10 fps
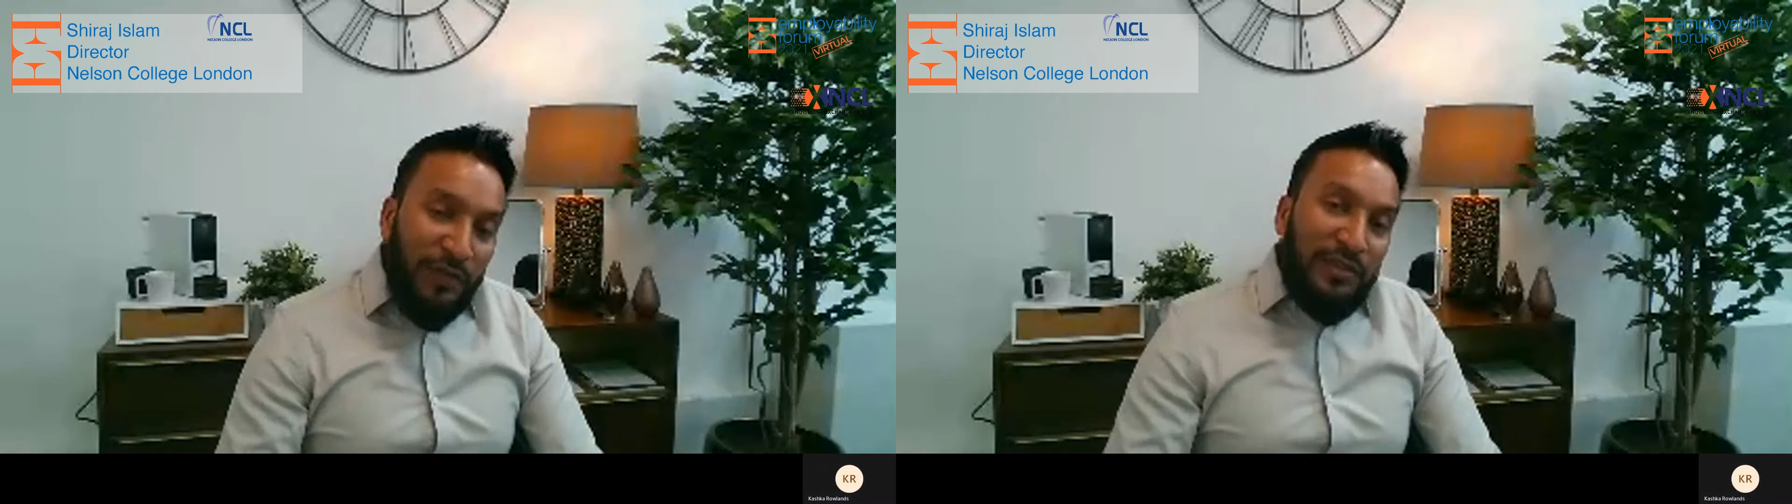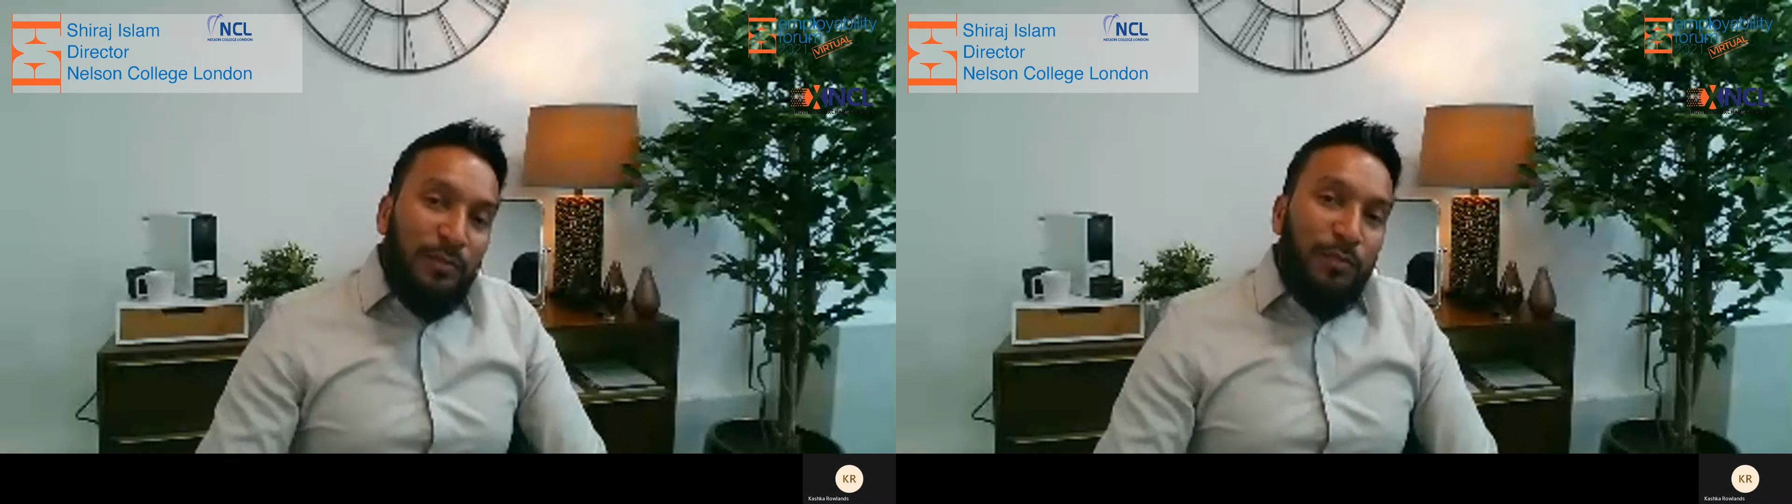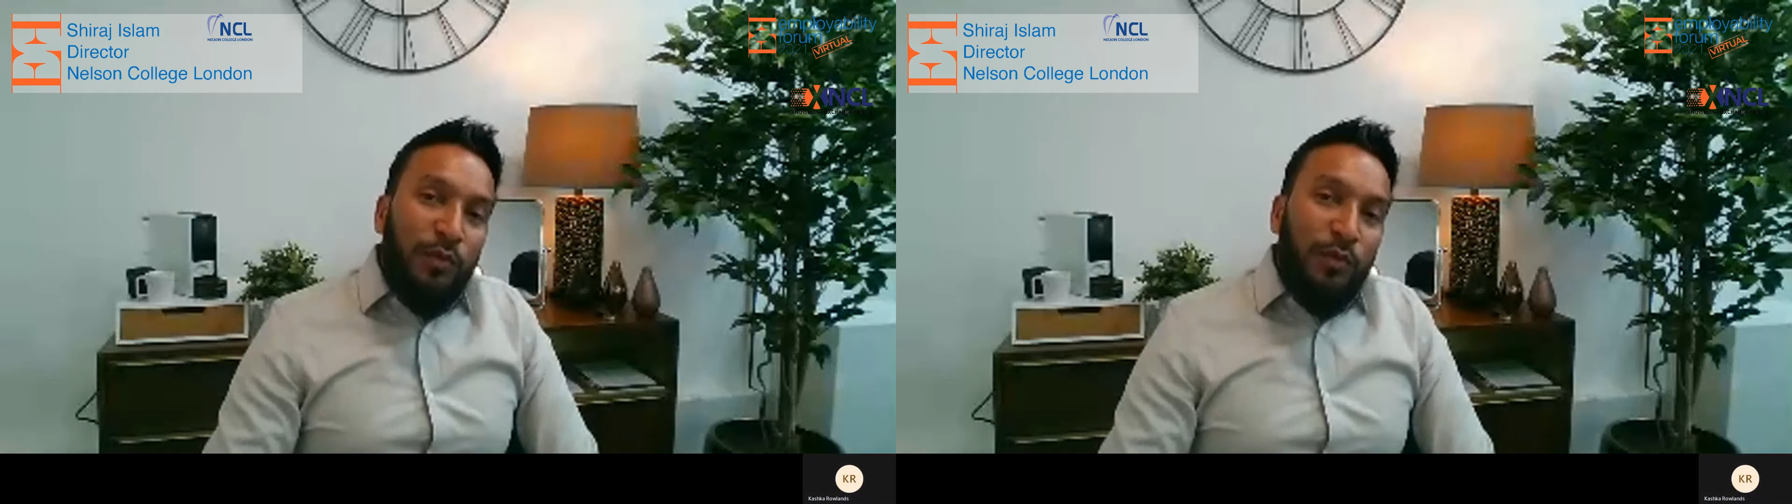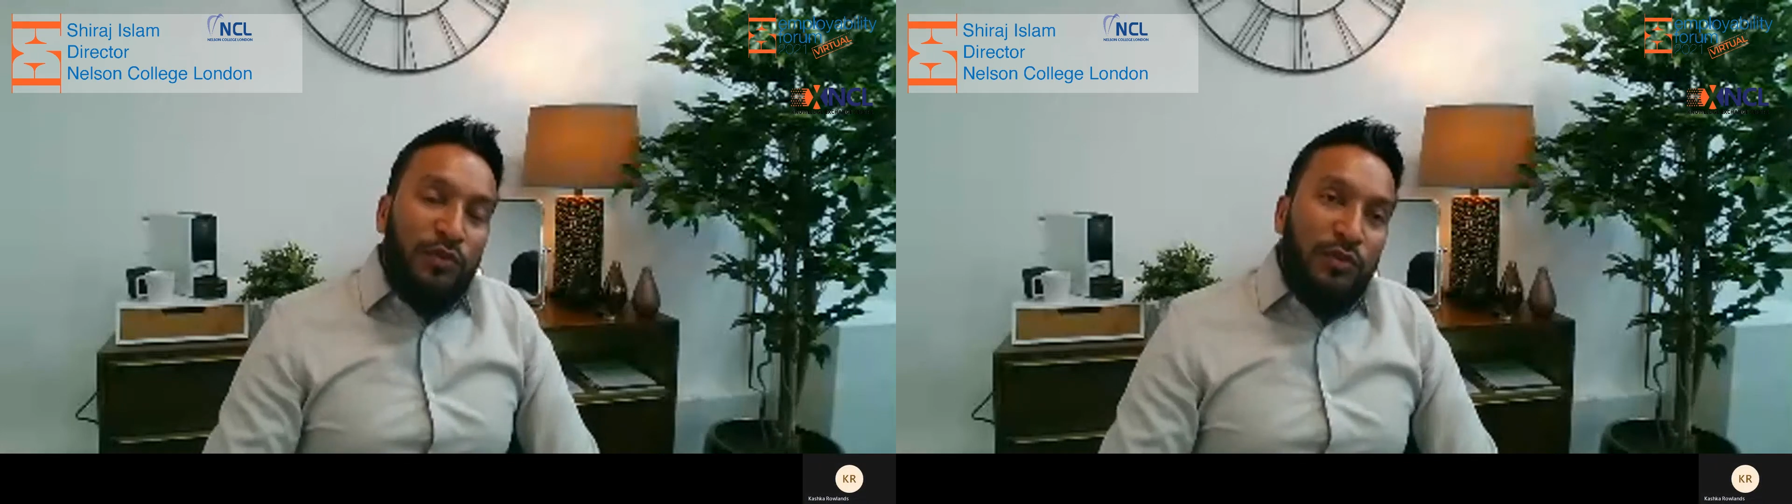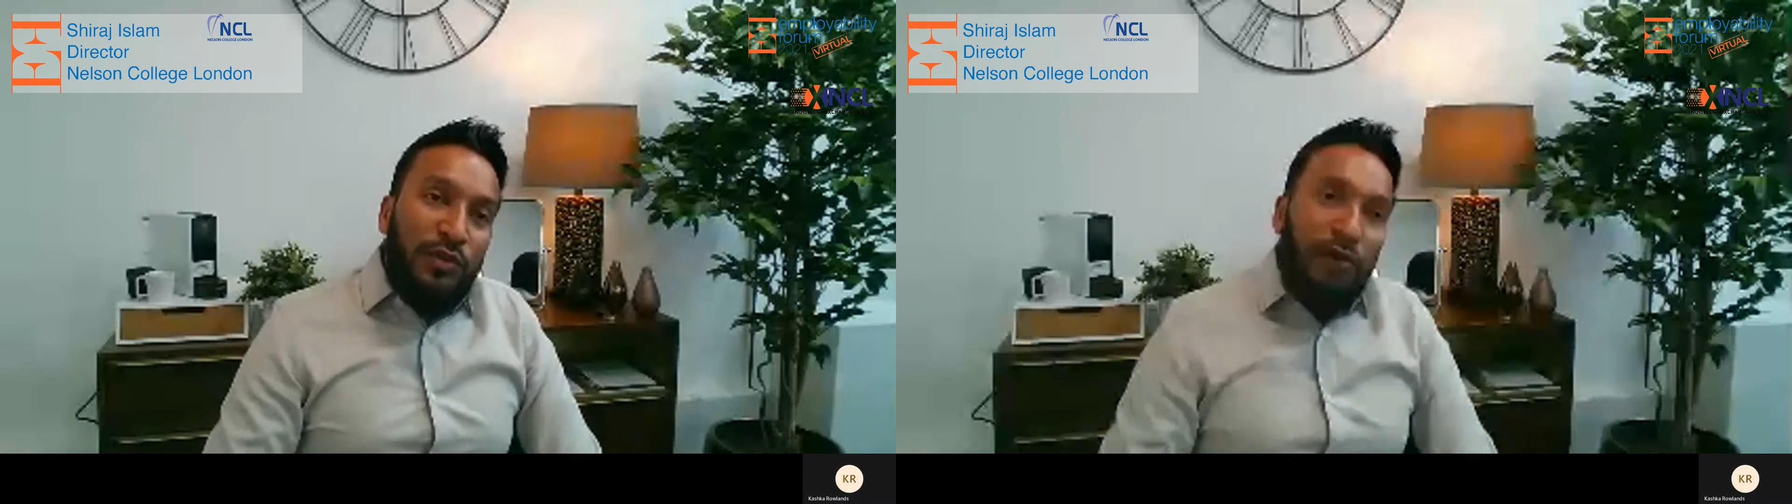I think it's
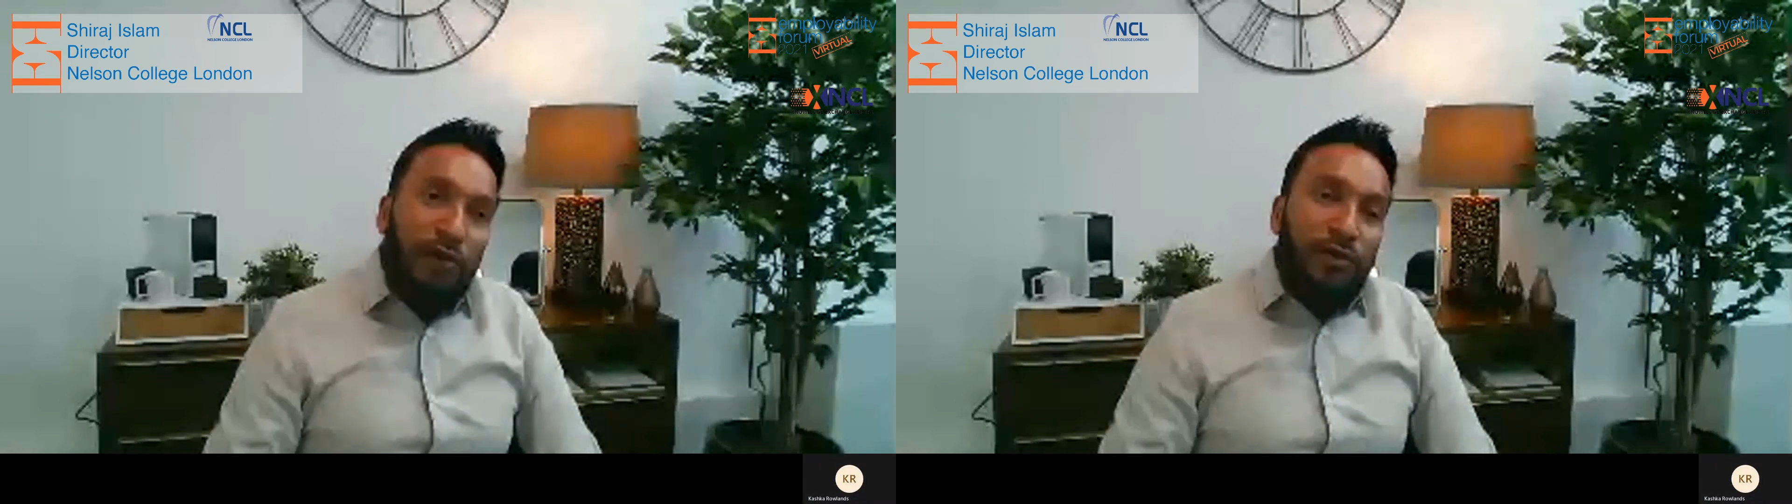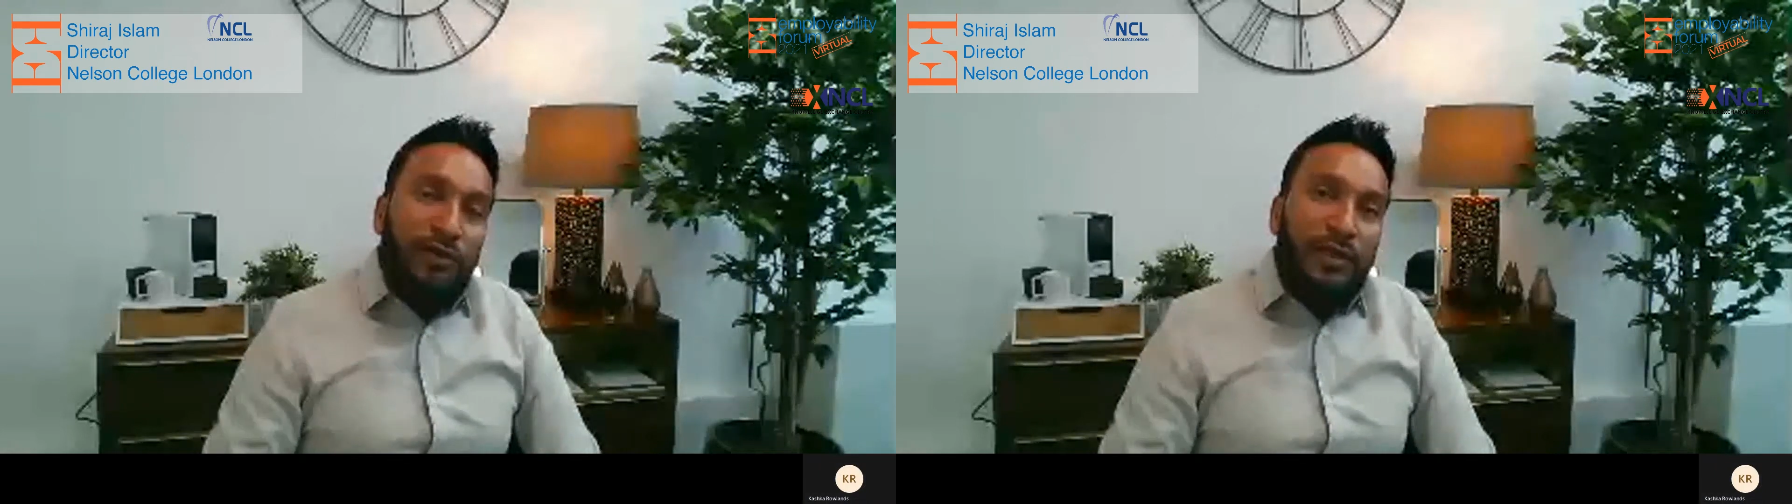important to know